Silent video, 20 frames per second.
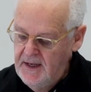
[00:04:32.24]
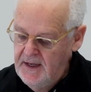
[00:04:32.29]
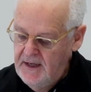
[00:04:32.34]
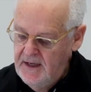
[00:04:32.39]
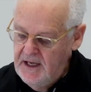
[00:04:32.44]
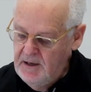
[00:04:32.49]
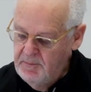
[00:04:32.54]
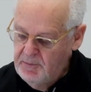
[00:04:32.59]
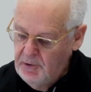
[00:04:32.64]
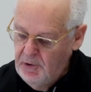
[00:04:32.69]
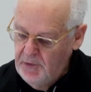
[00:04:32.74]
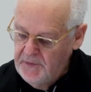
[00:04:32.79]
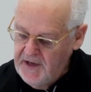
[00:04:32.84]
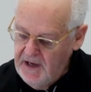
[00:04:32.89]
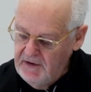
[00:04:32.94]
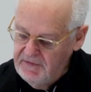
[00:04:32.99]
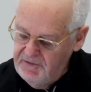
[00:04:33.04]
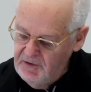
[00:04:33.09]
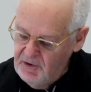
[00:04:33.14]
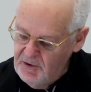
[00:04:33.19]
He brought
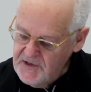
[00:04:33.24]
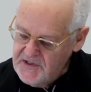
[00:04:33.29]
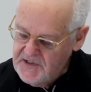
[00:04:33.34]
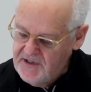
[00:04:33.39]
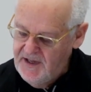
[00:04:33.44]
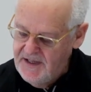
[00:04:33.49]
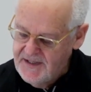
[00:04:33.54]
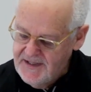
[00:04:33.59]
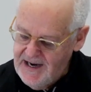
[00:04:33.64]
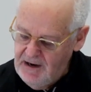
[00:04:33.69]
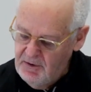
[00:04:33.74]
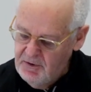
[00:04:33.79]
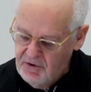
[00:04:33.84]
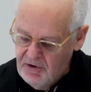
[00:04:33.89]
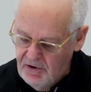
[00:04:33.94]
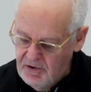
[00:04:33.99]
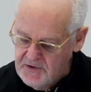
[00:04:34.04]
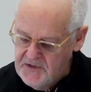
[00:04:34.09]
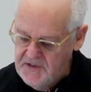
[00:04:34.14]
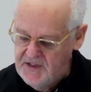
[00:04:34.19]
their foreskins, how
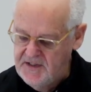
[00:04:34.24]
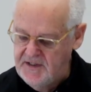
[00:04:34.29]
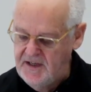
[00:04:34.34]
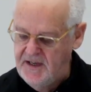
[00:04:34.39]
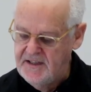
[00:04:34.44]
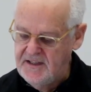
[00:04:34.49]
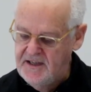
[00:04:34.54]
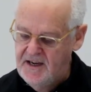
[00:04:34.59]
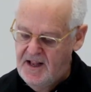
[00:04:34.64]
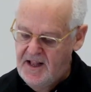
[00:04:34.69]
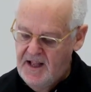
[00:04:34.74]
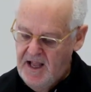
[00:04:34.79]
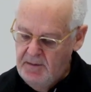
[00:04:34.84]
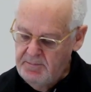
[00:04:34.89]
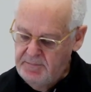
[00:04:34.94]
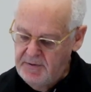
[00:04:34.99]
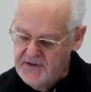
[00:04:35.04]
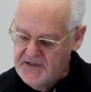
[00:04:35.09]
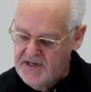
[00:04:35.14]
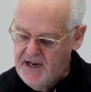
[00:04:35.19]
gross is this,
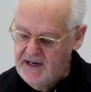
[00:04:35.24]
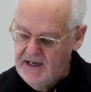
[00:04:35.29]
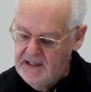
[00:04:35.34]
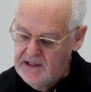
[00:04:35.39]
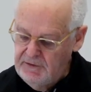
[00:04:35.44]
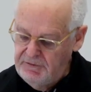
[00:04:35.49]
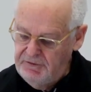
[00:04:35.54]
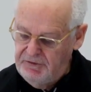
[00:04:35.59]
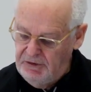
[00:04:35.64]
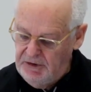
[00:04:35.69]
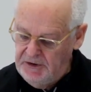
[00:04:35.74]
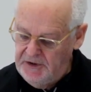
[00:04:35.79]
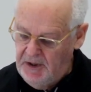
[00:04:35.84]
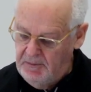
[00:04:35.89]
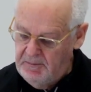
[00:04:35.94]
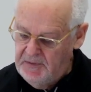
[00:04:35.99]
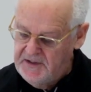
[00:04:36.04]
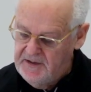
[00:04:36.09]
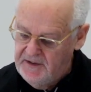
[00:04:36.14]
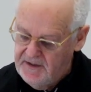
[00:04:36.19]
and presented the full
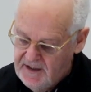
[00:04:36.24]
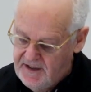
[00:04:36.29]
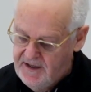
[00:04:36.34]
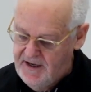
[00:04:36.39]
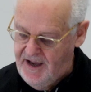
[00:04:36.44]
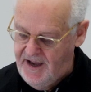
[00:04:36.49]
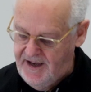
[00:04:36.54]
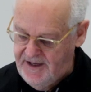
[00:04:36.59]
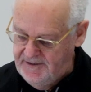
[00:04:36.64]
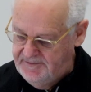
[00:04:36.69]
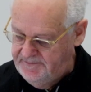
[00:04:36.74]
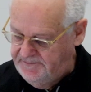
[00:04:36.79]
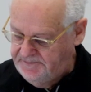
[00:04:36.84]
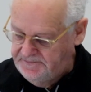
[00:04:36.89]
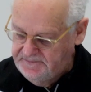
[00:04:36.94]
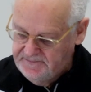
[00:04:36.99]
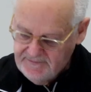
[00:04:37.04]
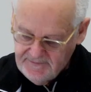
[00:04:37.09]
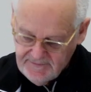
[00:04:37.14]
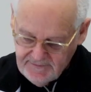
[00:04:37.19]
number to the king.
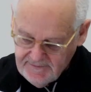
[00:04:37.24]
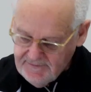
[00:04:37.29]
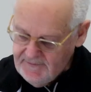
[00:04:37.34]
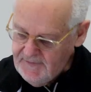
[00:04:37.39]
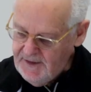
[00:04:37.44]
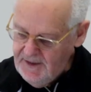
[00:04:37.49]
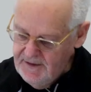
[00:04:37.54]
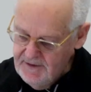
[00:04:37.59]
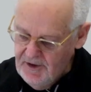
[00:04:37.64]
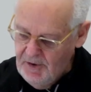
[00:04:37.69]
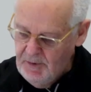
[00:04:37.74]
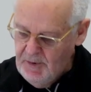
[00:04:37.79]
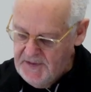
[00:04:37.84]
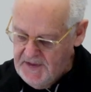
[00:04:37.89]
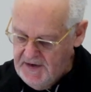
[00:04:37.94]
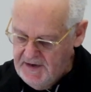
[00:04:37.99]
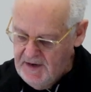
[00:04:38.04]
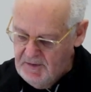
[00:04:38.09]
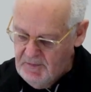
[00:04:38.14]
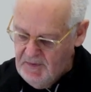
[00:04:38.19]
Don't know what
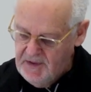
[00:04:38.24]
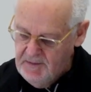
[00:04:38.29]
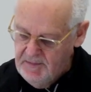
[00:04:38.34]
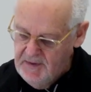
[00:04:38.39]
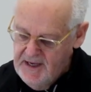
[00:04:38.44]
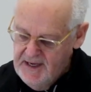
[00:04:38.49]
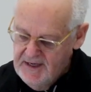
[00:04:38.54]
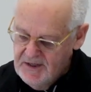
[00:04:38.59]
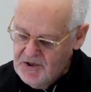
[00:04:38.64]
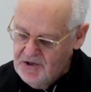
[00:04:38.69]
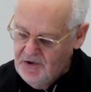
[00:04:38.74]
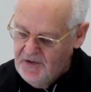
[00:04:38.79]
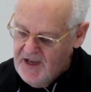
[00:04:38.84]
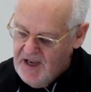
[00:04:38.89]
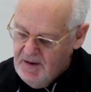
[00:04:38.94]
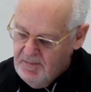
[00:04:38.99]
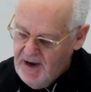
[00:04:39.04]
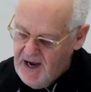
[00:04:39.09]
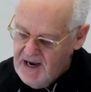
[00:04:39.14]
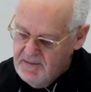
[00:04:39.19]
they did with them, so that
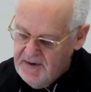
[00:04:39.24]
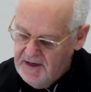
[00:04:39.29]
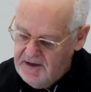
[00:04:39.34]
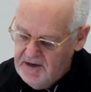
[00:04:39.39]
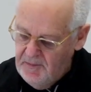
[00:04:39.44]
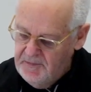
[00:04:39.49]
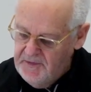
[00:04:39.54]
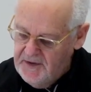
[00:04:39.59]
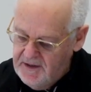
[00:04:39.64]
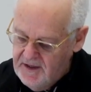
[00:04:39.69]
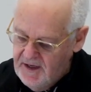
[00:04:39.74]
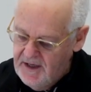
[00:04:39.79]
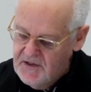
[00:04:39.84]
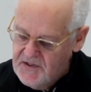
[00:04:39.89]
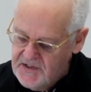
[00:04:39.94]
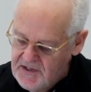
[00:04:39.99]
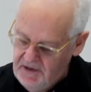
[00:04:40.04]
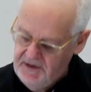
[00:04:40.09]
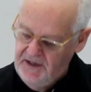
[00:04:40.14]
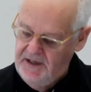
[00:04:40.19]
he might become the king's
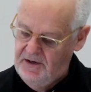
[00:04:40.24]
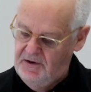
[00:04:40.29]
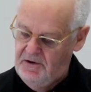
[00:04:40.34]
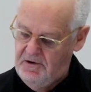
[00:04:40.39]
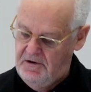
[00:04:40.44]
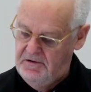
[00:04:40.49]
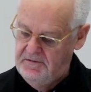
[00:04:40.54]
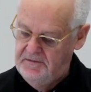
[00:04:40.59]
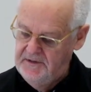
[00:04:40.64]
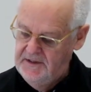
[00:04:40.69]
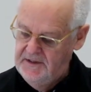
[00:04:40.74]
son-in-law.